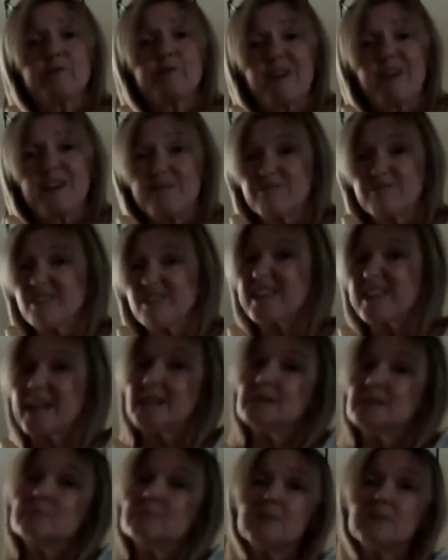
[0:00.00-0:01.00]
favourite,
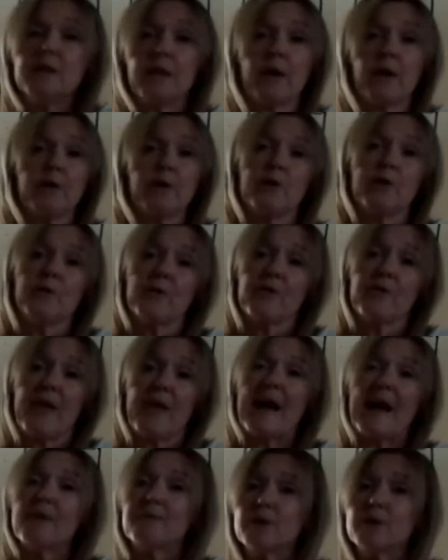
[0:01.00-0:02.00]
then use
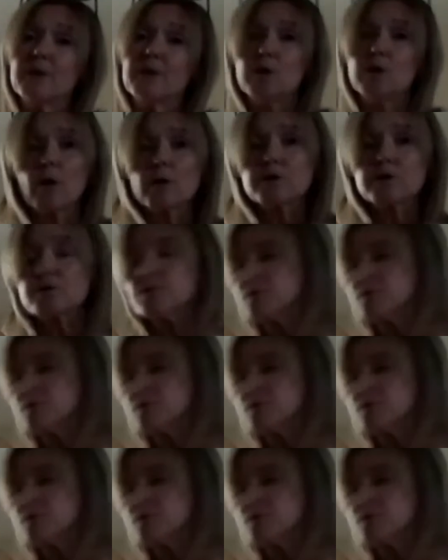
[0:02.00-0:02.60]
that. If you're not too